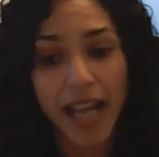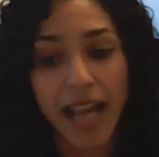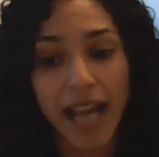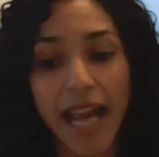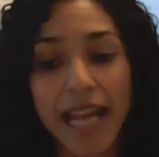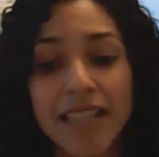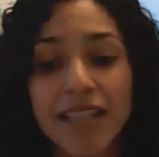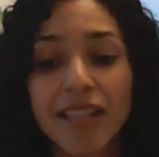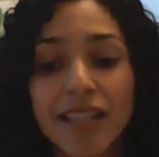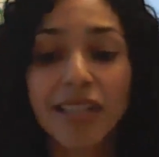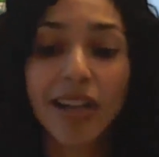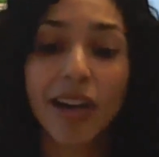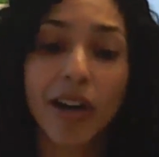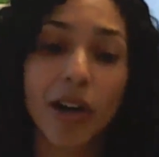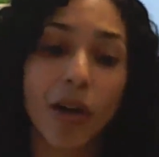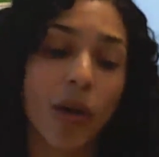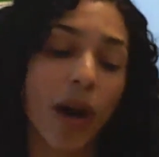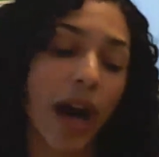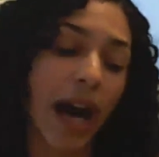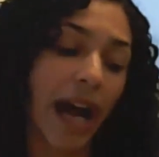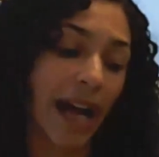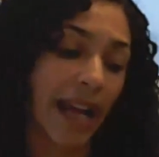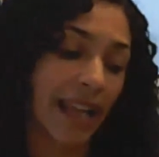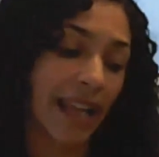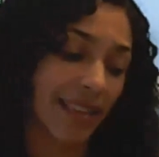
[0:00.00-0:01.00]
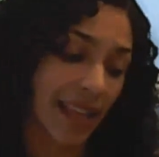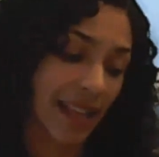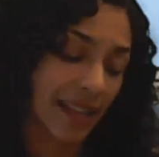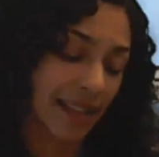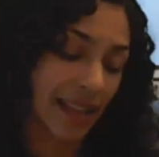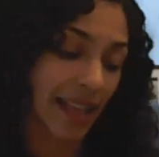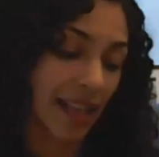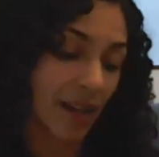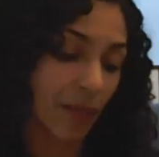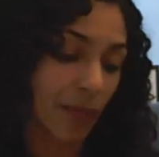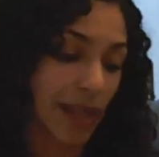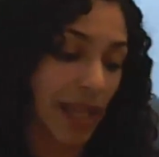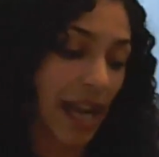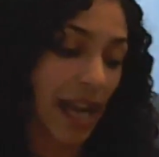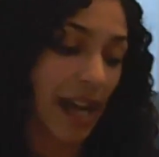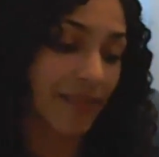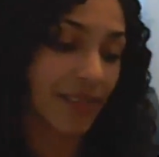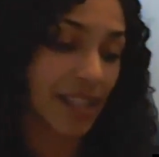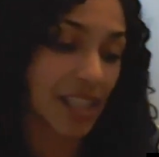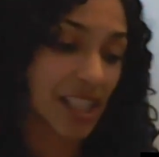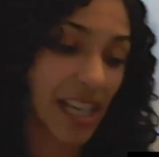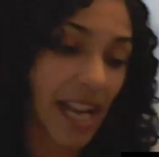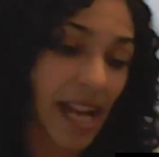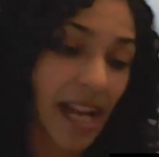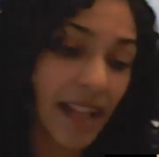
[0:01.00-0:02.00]
And so I think that we have
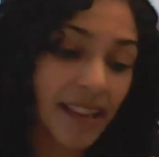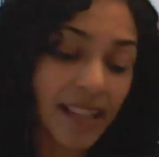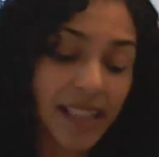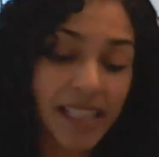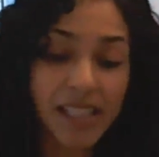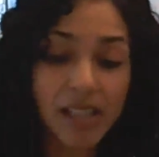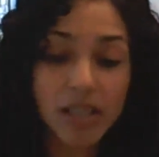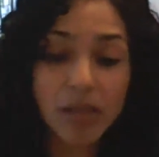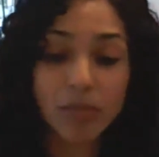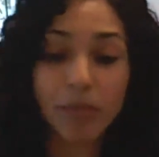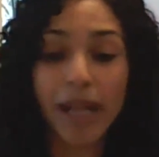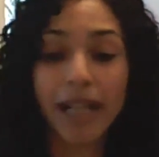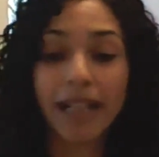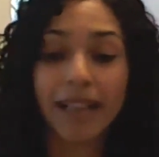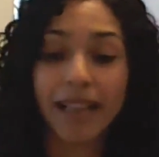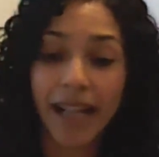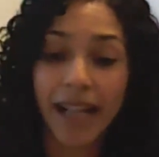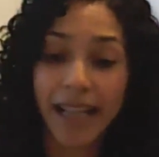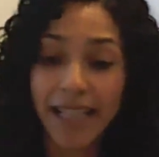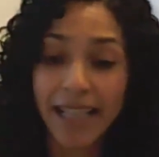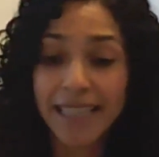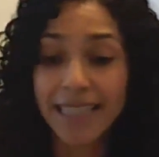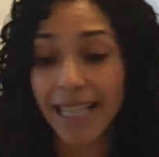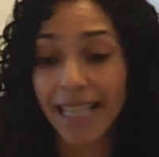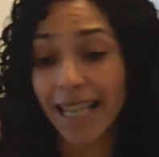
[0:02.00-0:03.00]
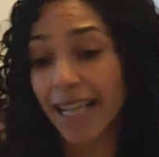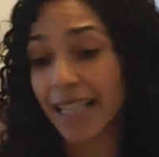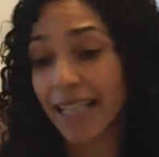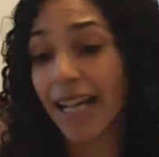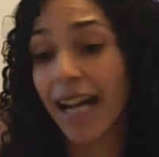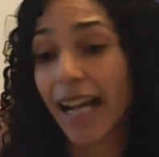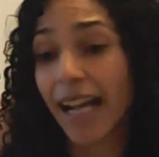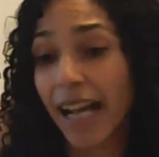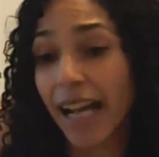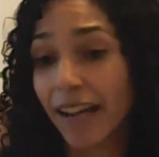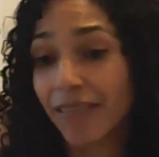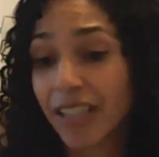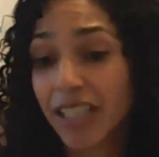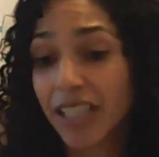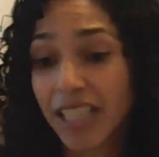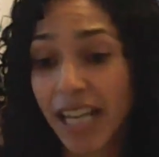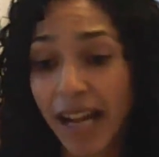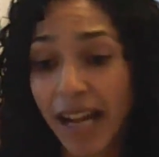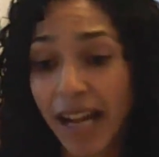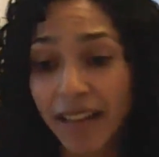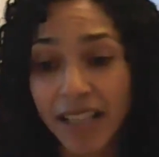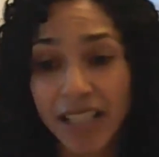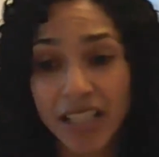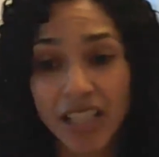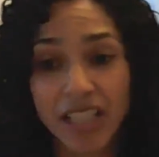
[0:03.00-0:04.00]
a challenge, my clients and I have a
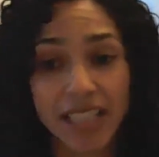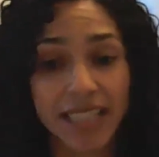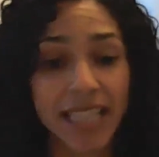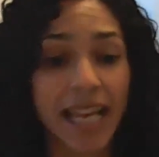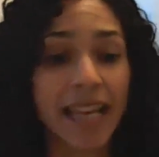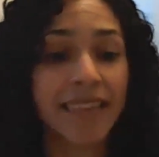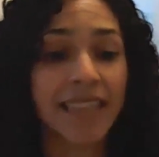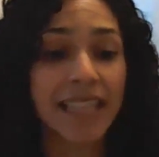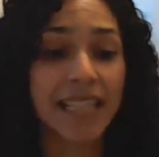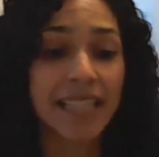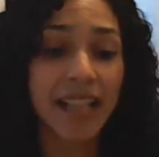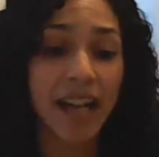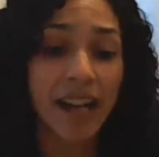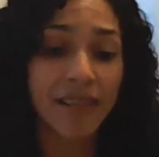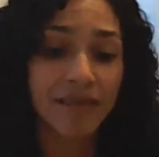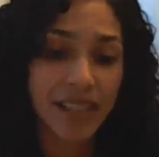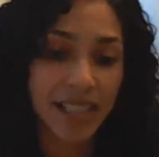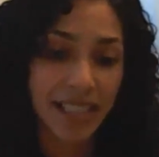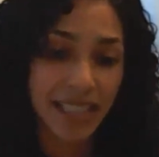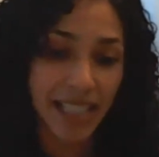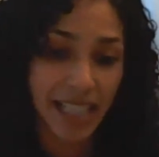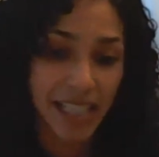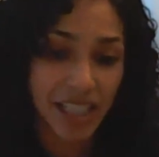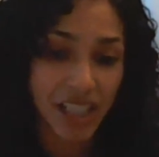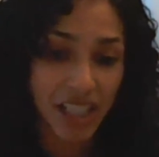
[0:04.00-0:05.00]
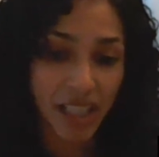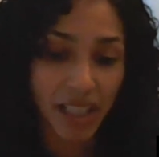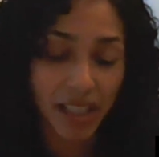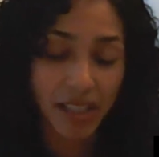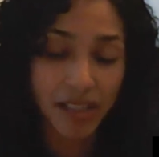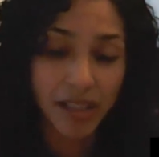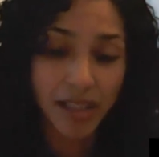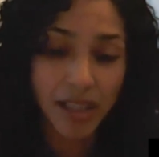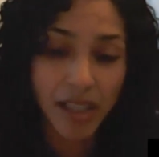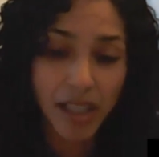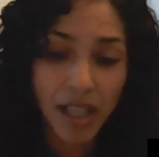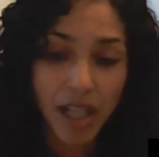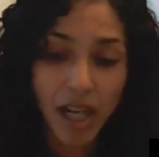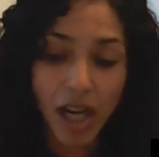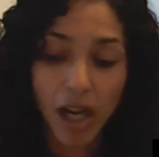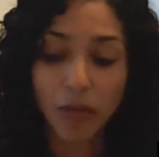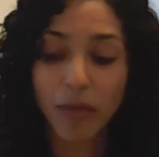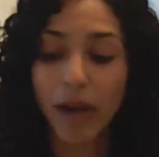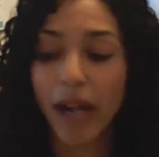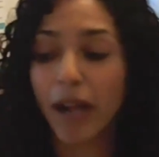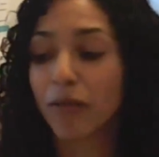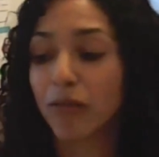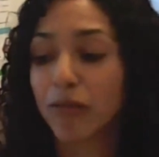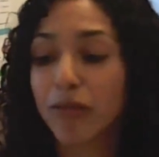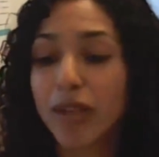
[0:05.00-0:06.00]
challenge, is that this conversation
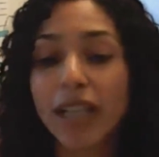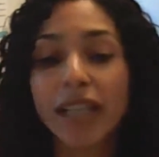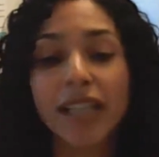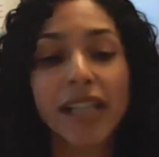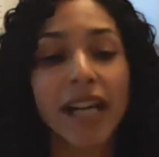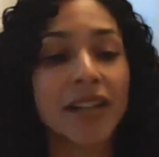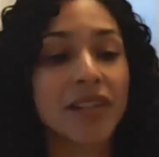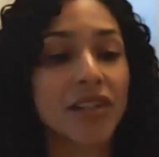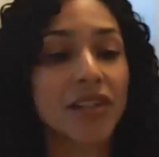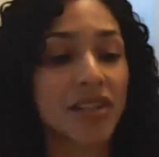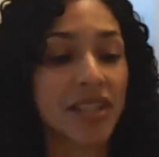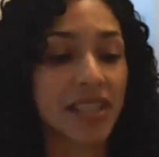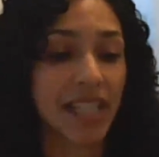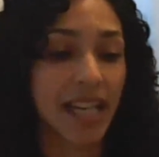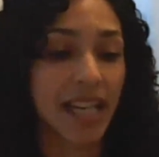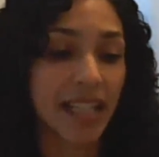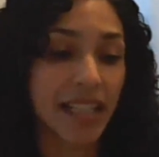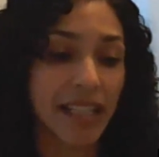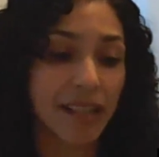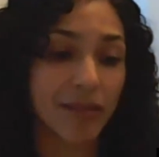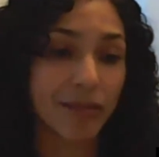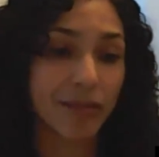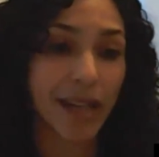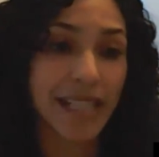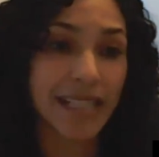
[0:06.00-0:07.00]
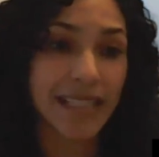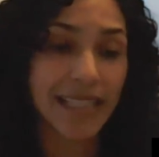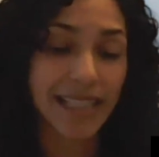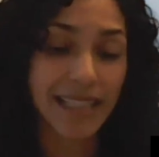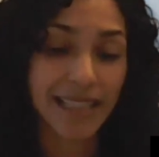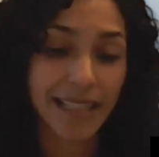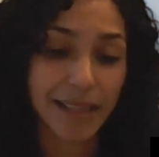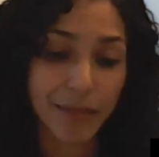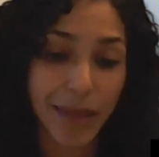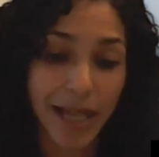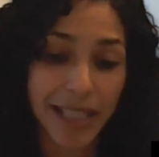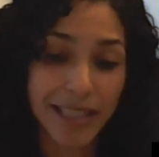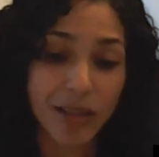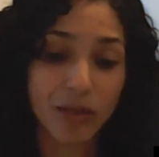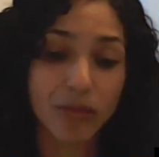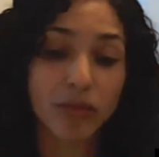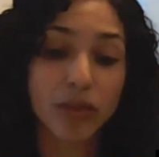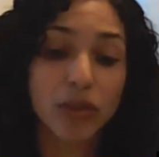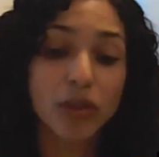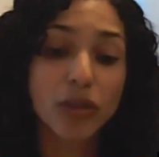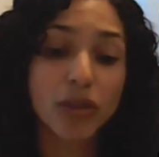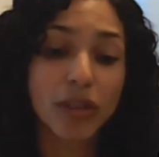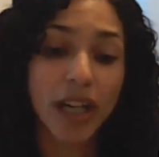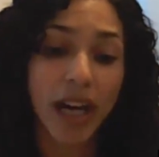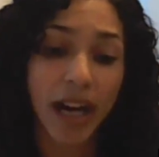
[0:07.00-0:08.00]
around really understanding racism as a
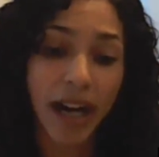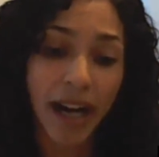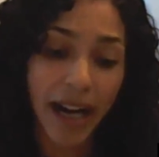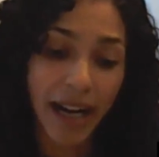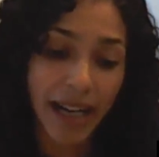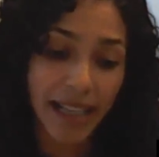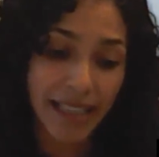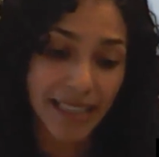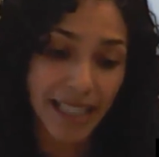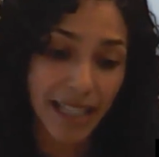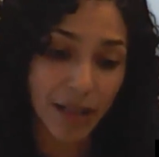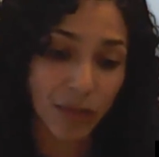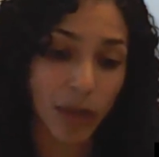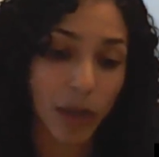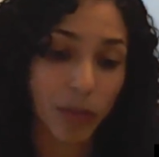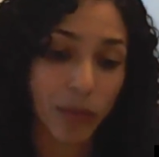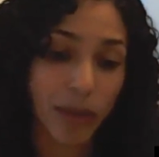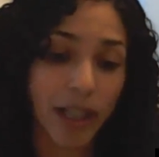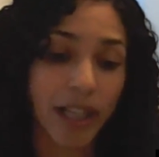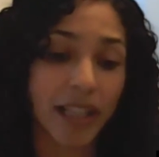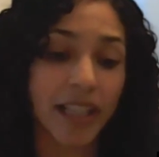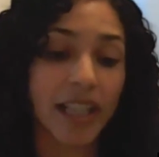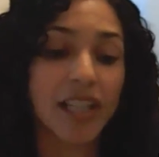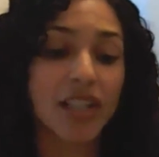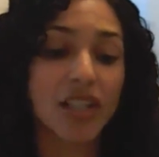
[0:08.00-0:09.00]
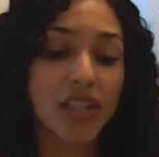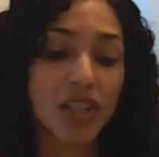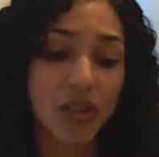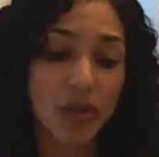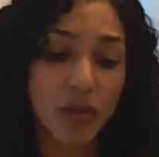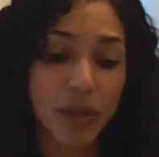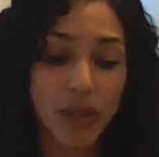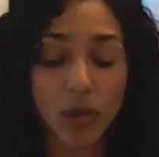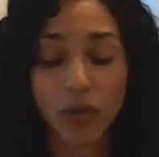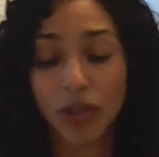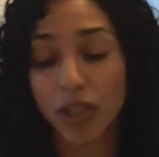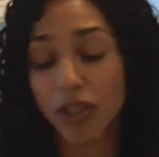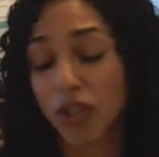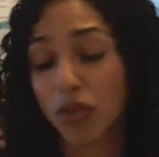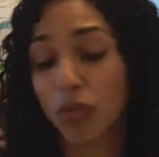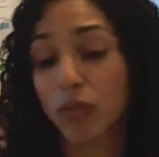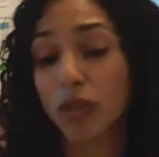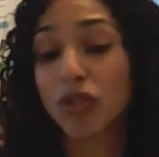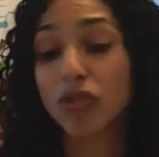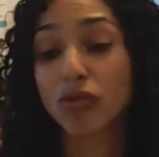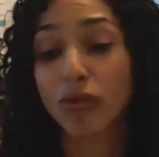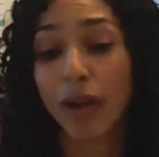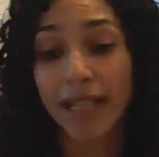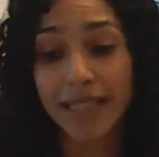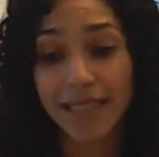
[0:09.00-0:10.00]
root cause and what we're going to do in order to
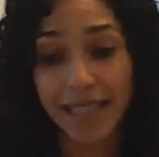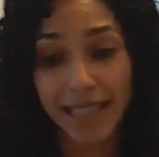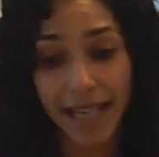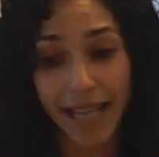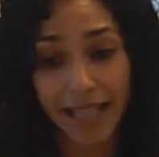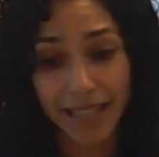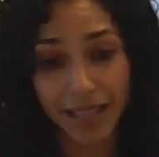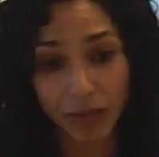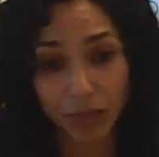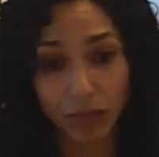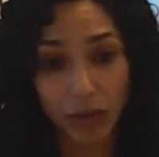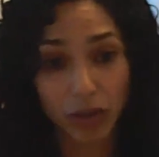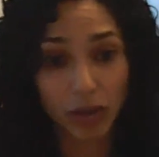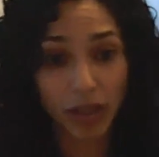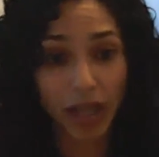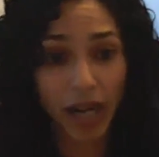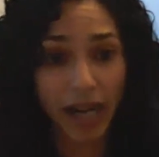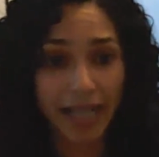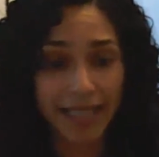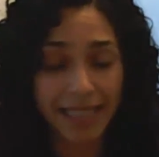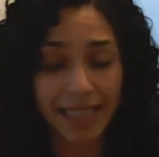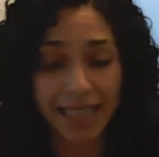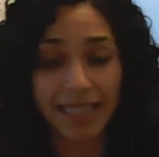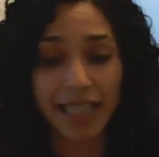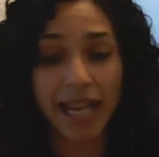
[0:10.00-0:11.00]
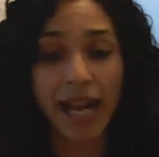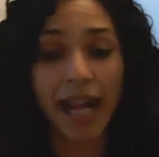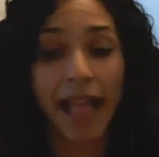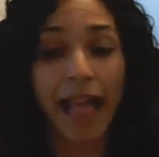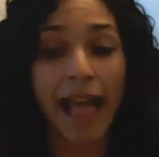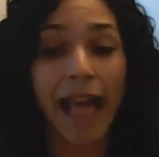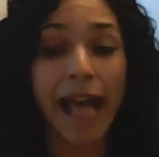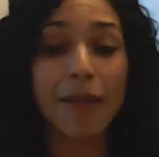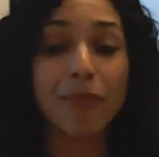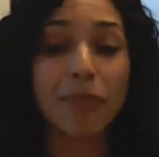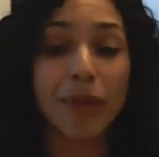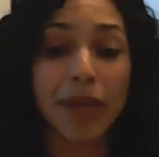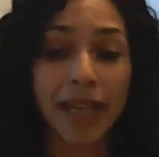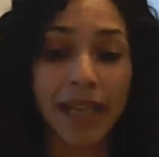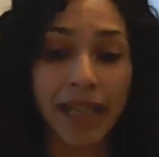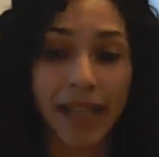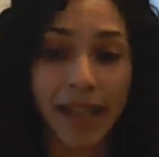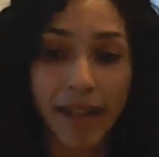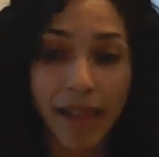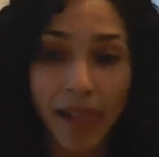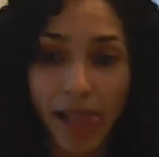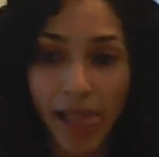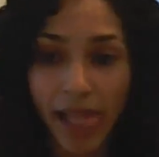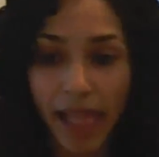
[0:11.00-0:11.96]
address it as a root cause is not happening.